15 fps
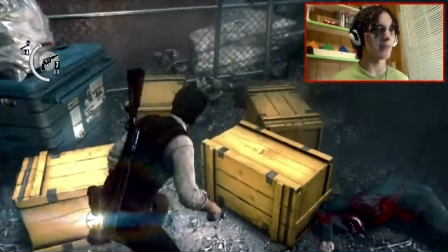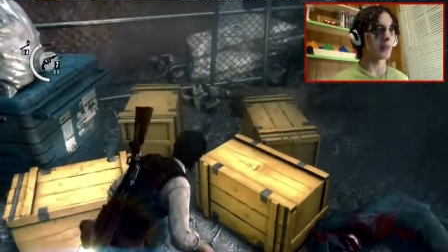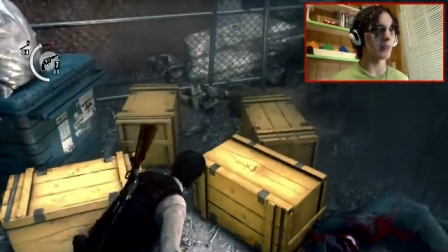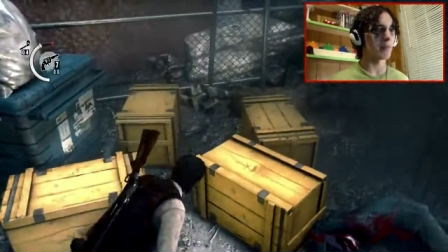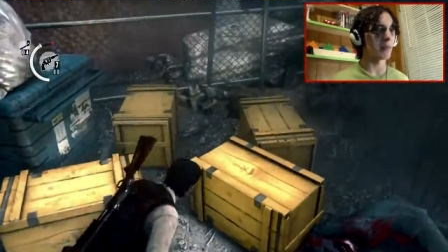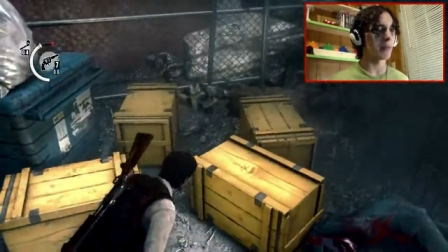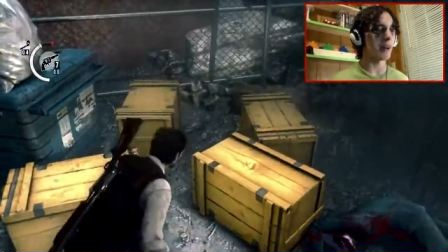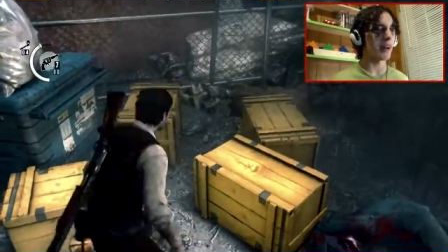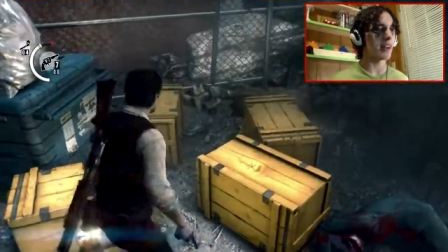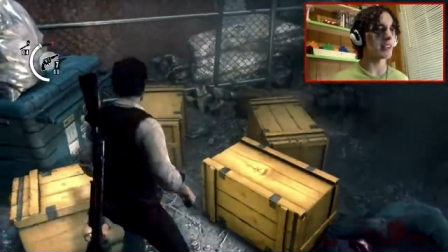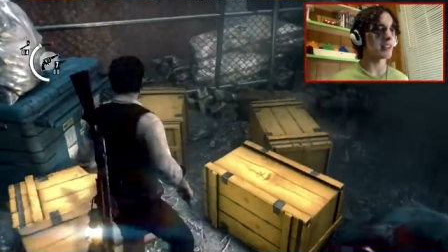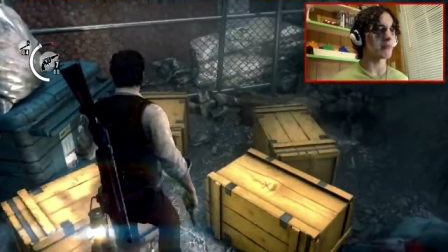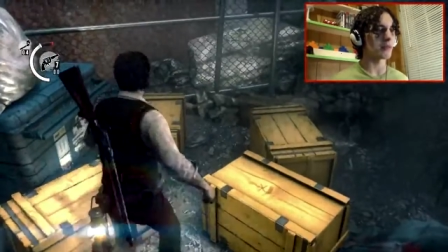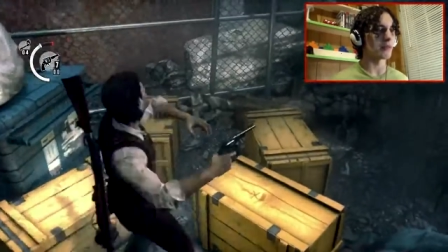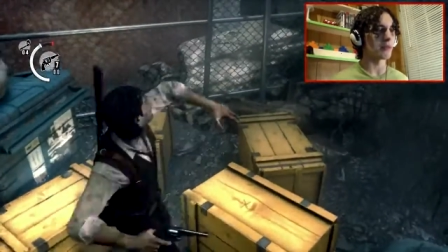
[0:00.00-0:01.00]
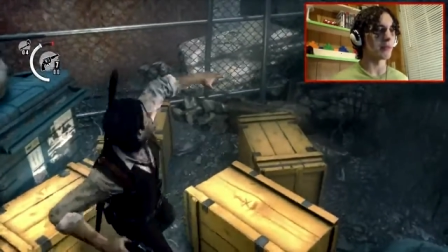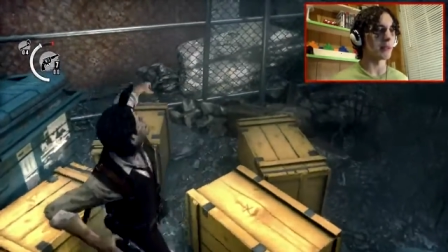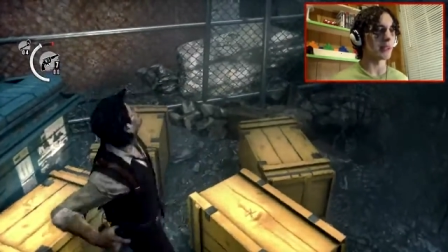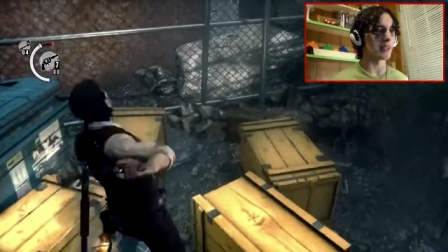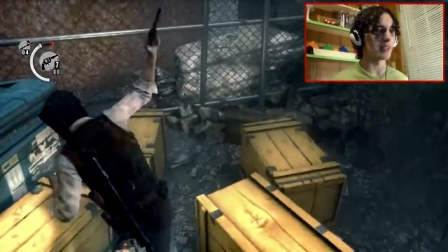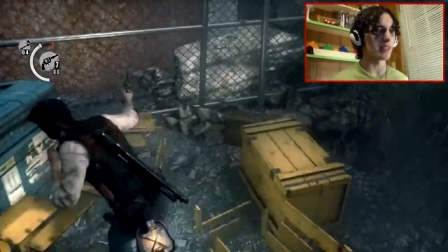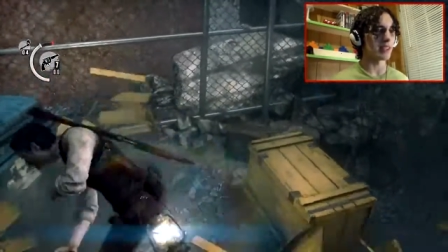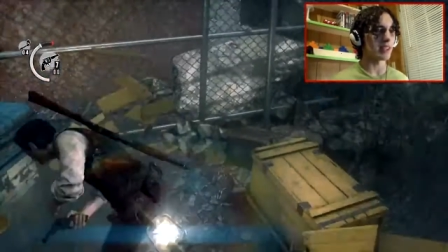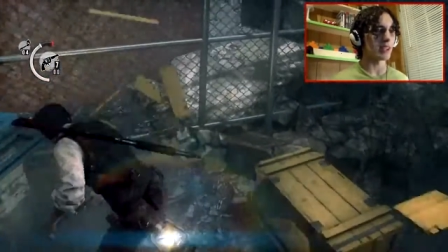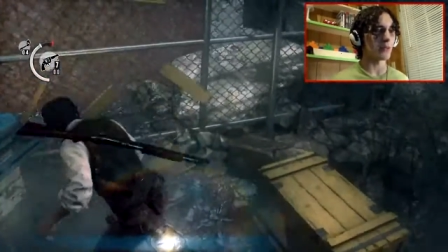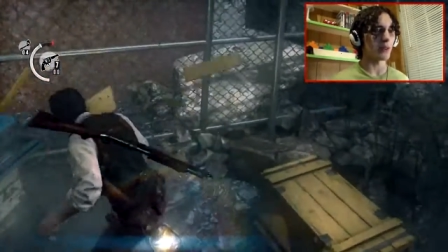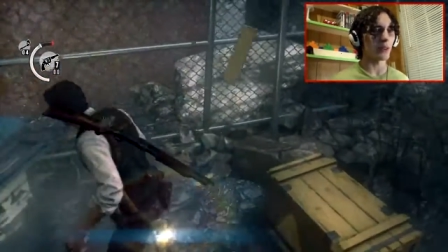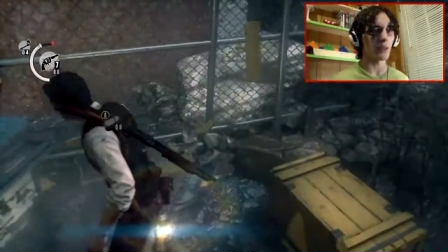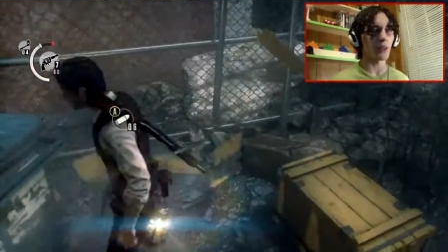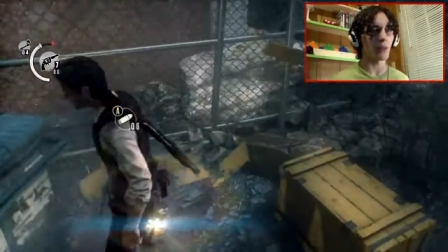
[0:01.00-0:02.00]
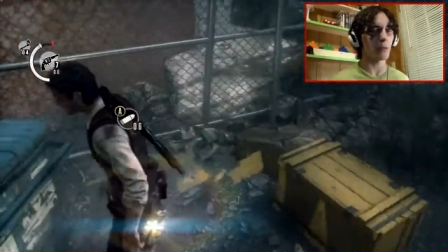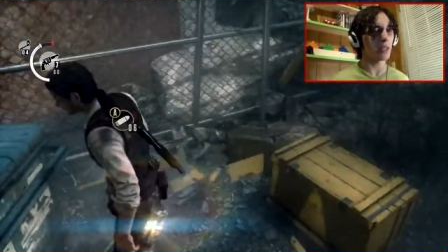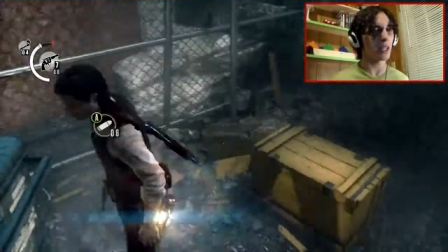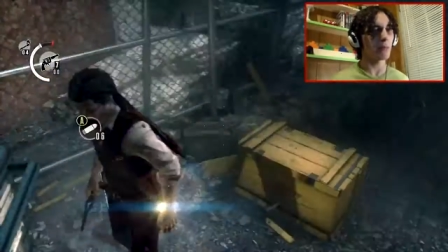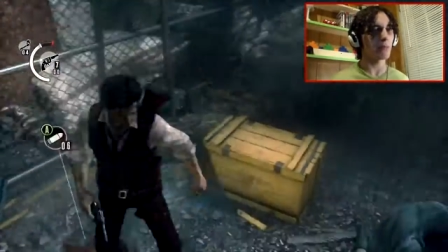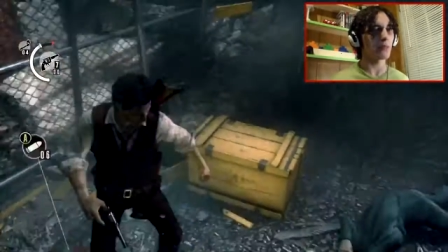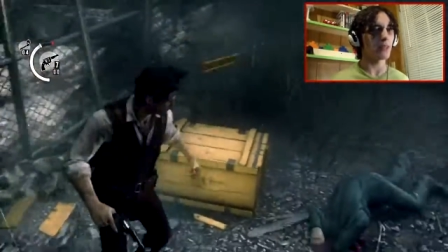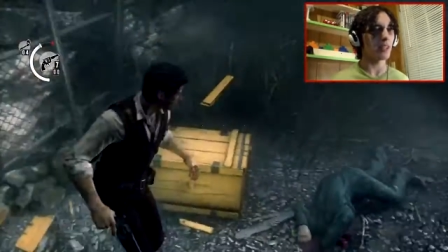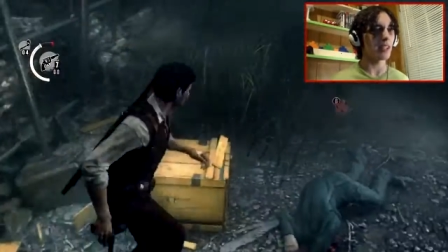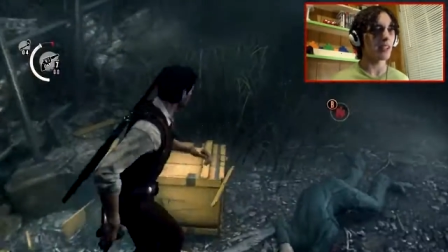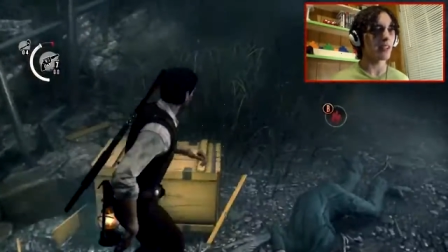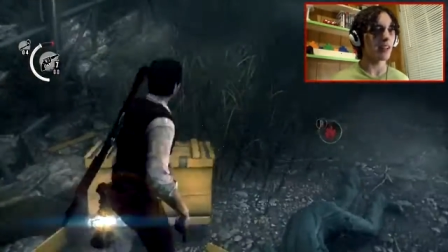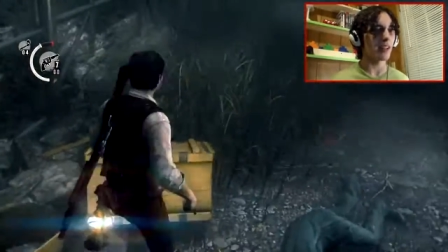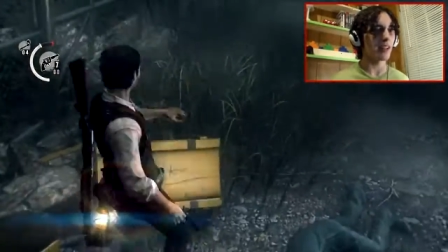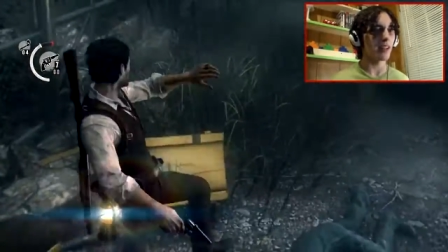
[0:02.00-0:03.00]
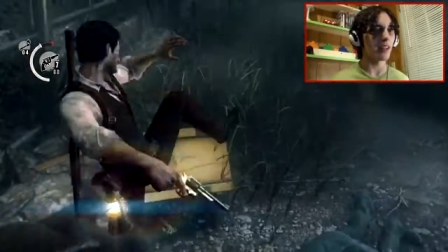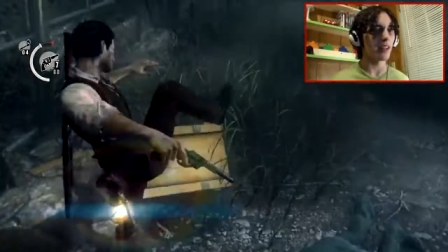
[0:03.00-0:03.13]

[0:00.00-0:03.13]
wouldn't be possible, but there were other people in the,